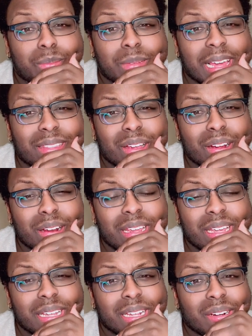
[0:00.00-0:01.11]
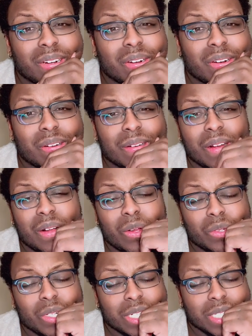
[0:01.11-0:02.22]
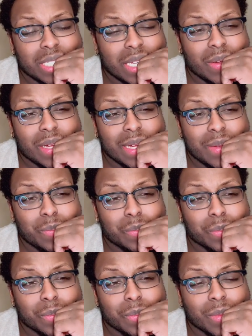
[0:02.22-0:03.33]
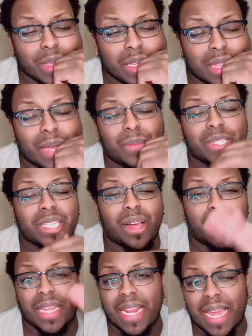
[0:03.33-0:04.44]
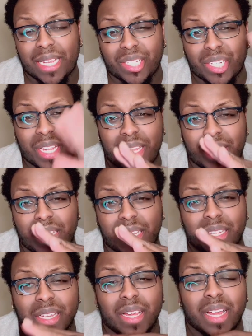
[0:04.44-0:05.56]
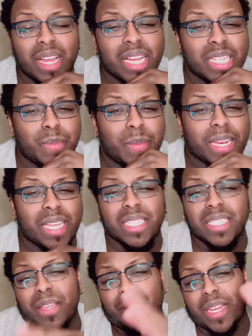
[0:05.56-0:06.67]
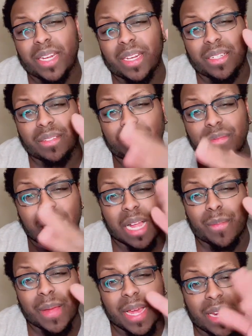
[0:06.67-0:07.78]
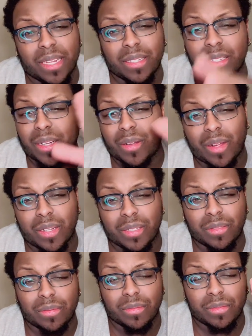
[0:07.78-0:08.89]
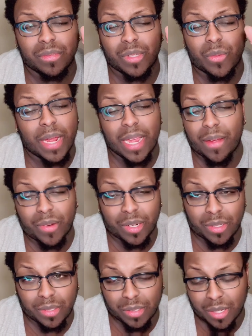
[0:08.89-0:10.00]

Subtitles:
like 30 or older. So they were talking, Ashley and the husband, and he's getting ready to talk about it, you know, on wherever.